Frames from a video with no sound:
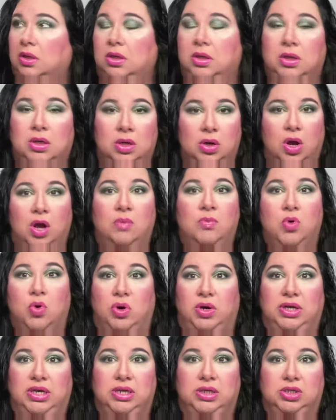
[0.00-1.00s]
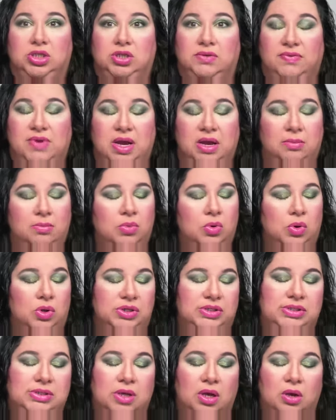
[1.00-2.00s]
you know a mortgage if not more
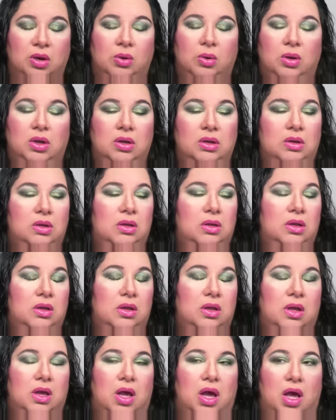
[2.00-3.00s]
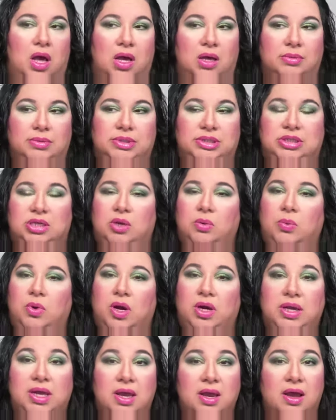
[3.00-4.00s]
so um, still
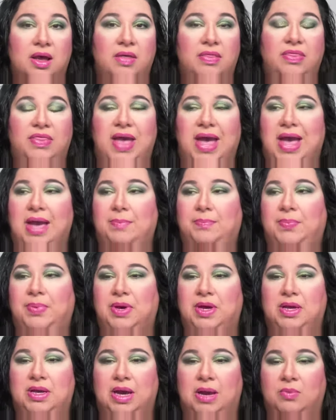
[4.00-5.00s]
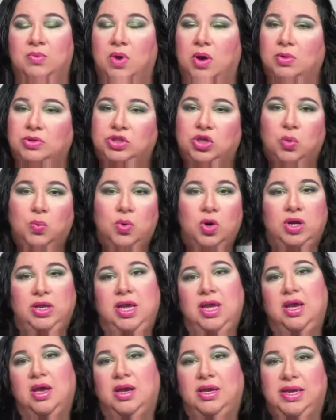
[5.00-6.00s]
working on that but i'm also
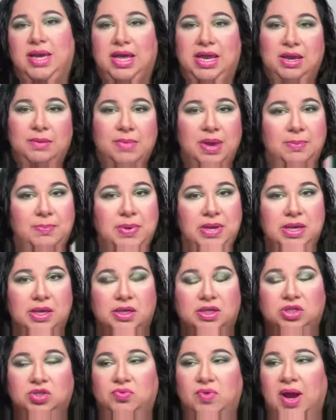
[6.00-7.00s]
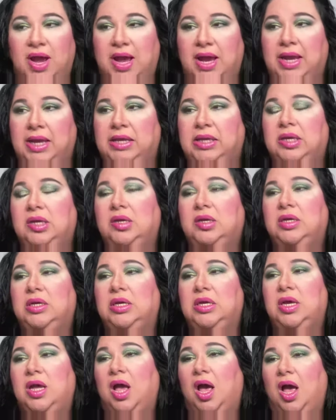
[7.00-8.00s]
working on getting my pills right
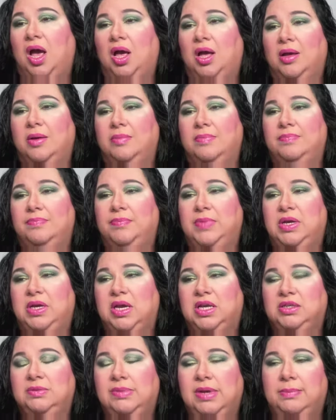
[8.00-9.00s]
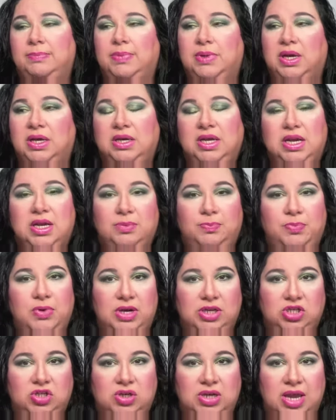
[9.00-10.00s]
um, because my blood
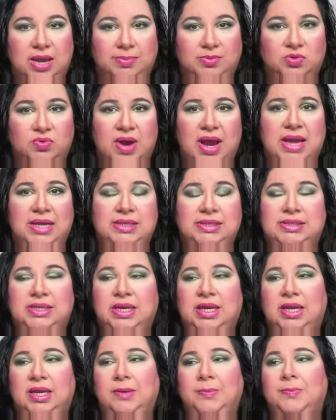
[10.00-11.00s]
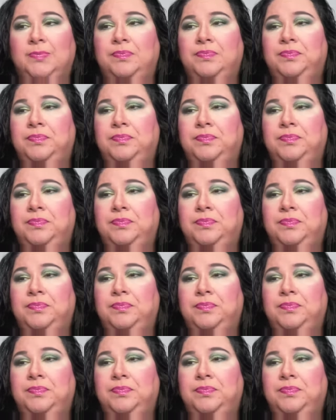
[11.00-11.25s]
pressure kept rising